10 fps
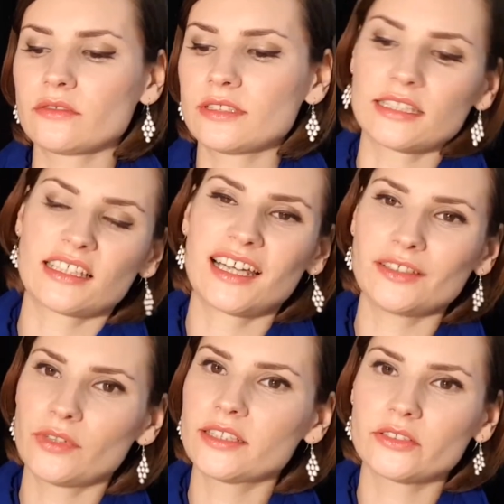that I
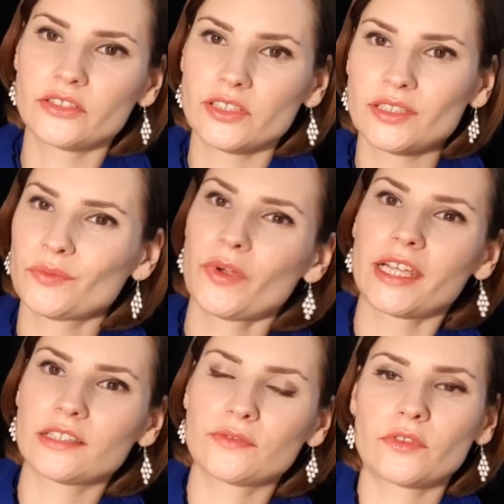rather just
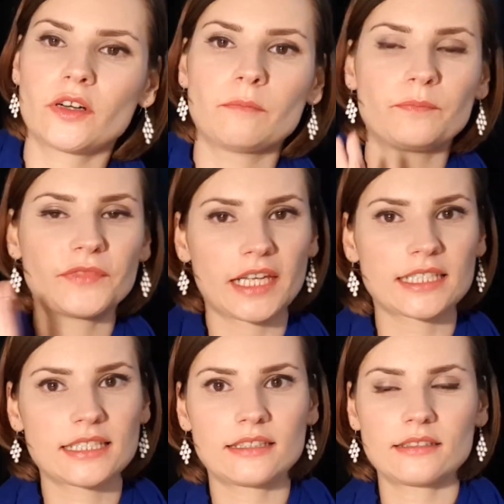wait for a
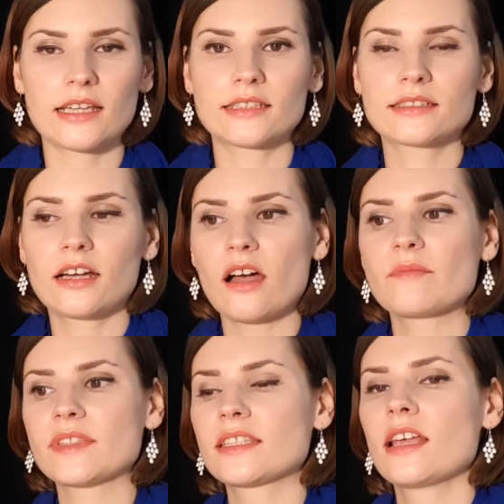text that
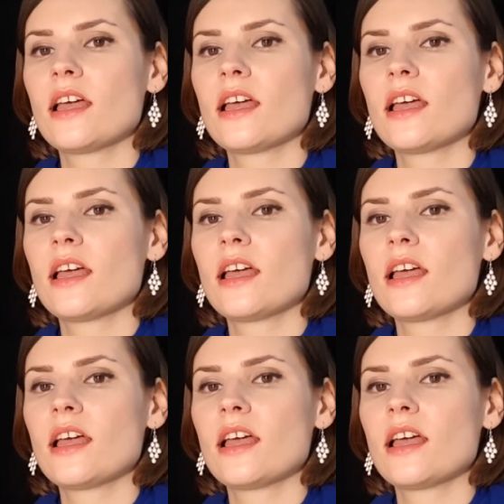comes